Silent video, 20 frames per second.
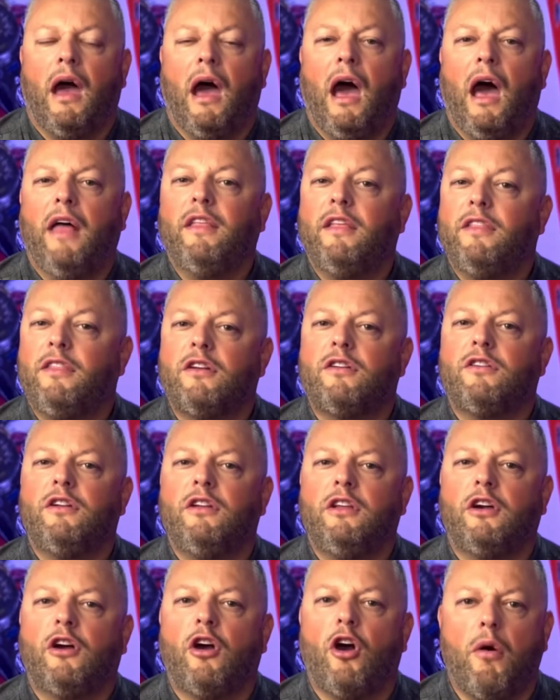Another
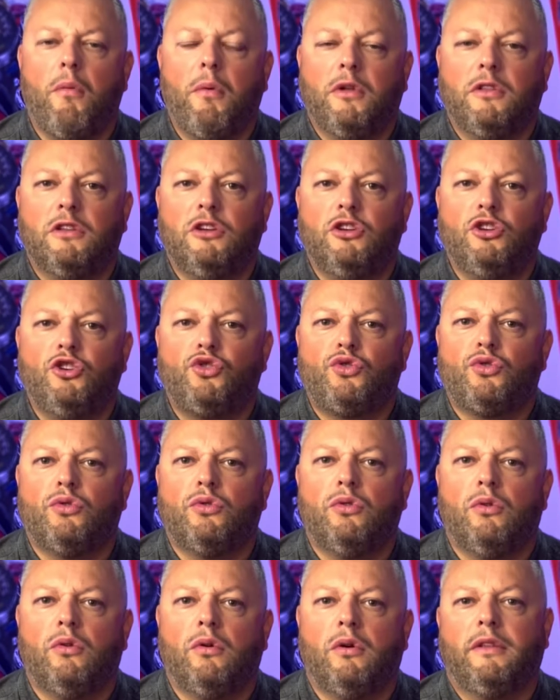really common
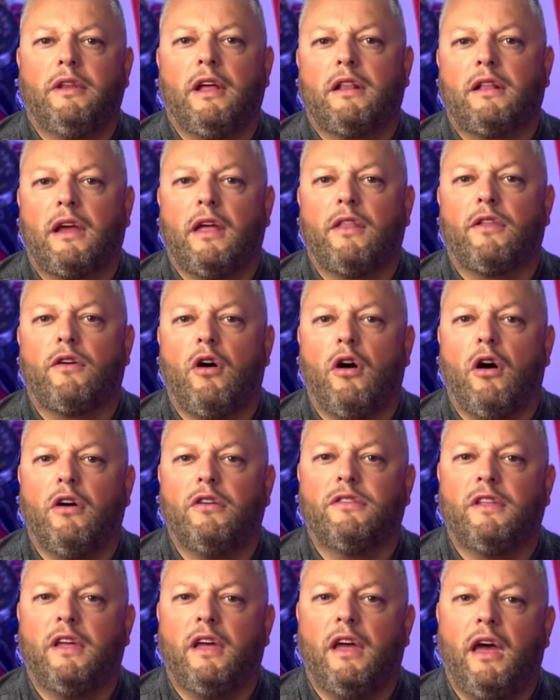issue that can
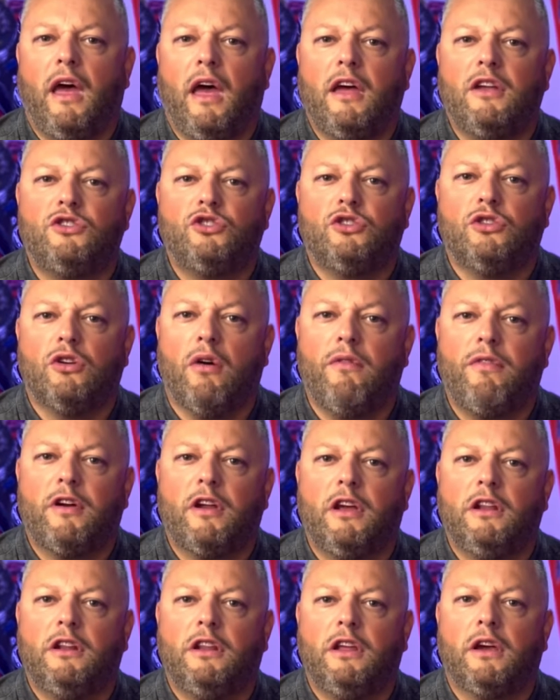cause the engine
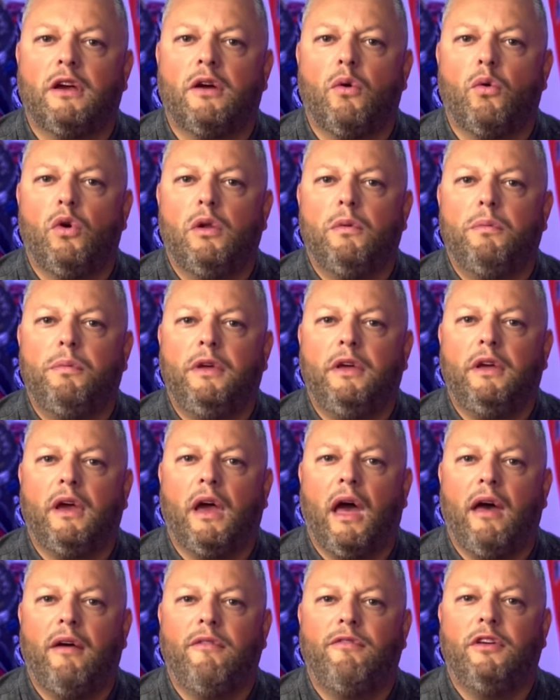overheating will be
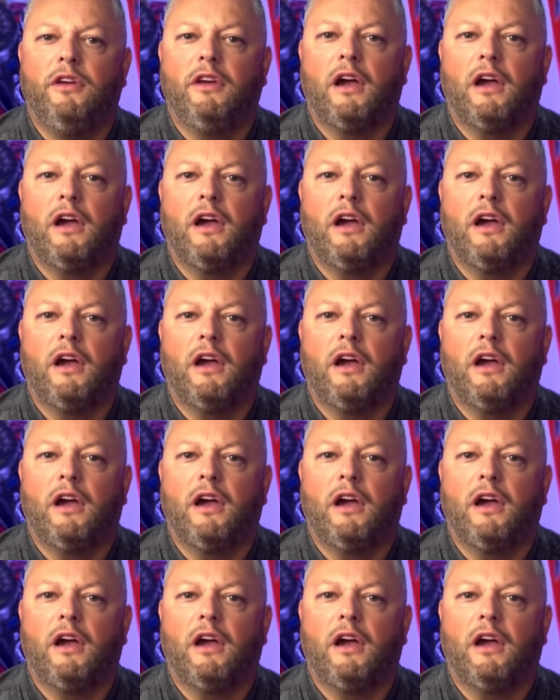heavy